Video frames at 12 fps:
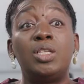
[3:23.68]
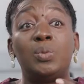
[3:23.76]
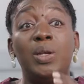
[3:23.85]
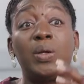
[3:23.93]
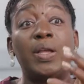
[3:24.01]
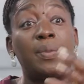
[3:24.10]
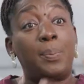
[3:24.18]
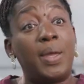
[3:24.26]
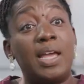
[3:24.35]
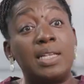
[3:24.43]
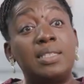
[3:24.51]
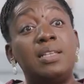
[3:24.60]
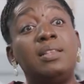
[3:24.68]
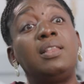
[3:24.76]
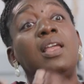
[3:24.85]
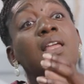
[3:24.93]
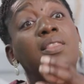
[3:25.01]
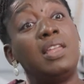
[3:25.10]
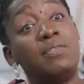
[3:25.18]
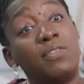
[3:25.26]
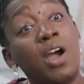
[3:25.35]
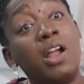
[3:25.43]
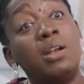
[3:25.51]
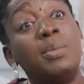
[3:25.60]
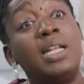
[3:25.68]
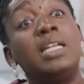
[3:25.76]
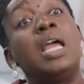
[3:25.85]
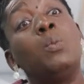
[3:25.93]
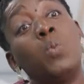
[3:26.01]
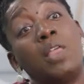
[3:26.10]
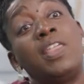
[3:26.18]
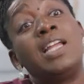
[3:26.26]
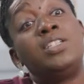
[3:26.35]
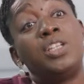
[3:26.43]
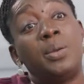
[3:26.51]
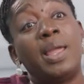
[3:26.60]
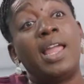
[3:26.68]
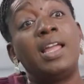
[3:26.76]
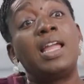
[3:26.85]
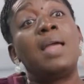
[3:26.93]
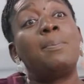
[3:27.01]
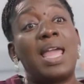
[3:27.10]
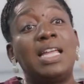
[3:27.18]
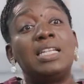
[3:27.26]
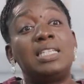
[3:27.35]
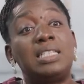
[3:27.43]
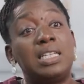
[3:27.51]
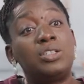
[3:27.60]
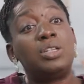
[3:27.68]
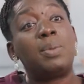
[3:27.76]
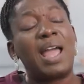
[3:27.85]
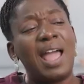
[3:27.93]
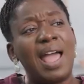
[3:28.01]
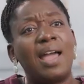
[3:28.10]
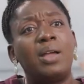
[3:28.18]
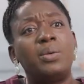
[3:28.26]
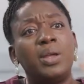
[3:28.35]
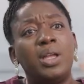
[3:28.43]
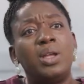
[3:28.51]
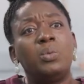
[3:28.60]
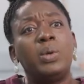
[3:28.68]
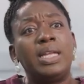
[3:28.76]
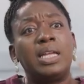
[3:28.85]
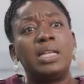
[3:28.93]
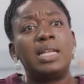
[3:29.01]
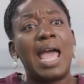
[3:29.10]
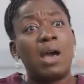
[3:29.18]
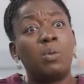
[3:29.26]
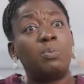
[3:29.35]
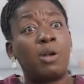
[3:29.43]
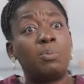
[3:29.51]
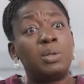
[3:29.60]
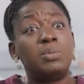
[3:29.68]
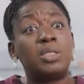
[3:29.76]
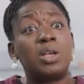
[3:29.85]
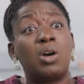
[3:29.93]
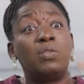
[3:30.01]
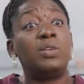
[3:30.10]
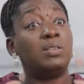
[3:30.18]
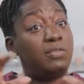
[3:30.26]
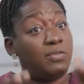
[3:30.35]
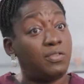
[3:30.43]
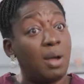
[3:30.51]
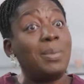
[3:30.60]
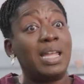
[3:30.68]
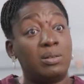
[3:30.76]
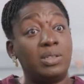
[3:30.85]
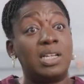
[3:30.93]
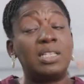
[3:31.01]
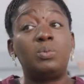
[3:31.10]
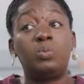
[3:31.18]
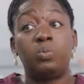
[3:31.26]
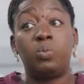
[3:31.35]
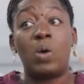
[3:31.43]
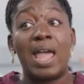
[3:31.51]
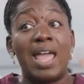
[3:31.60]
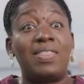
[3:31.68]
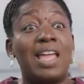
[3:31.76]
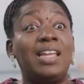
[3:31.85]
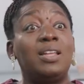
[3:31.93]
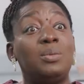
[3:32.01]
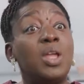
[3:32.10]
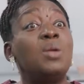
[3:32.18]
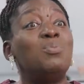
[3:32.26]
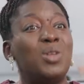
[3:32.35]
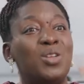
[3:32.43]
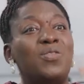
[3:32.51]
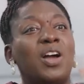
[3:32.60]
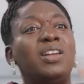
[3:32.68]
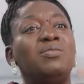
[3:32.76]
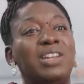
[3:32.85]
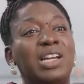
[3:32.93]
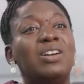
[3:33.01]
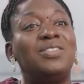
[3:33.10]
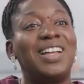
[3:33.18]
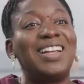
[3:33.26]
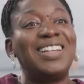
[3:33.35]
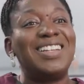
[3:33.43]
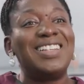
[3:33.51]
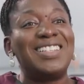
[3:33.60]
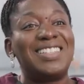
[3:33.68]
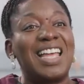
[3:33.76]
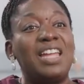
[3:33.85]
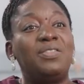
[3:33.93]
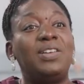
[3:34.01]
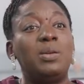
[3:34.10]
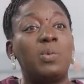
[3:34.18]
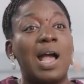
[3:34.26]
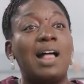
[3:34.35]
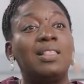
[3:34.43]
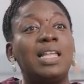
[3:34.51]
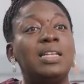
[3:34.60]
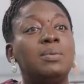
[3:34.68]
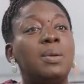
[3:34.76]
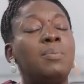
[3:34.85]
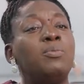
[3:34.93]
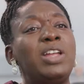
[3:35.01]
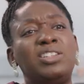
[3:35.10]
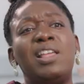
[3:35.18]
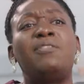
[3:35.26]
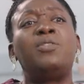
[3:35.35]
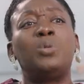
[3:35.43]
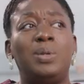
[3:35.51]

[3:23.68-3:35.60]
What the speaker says: So we look at the person, the environment and what they're doing, and make a decision about how we can help problem solve from illness, where they can move on and recover safely, well, and reach their full